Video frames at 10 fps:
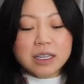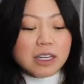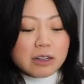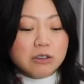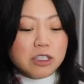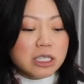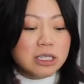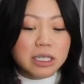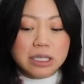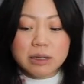you know,
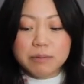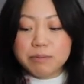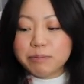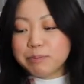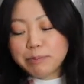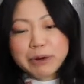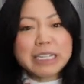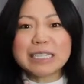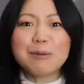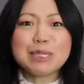just to
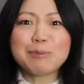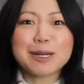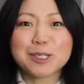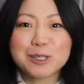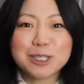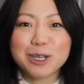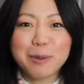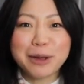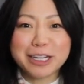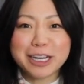bring someone special to a
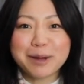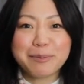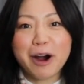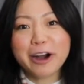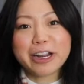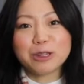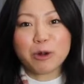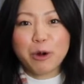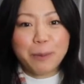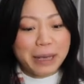picnic and park and
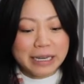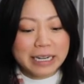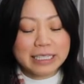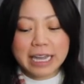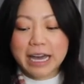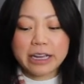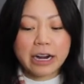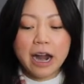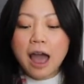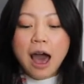throw a picnic
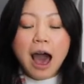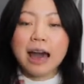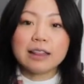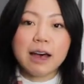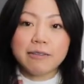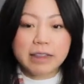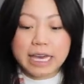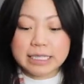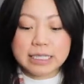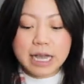together. I love
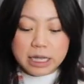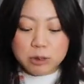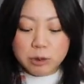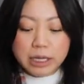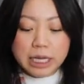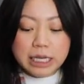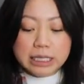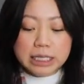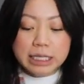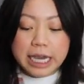this. It's really
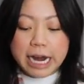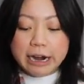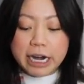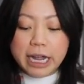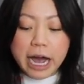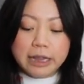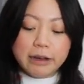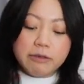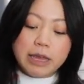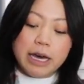easy to carry. I
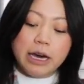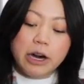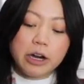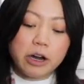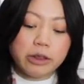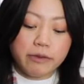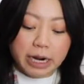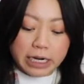love the hook on the very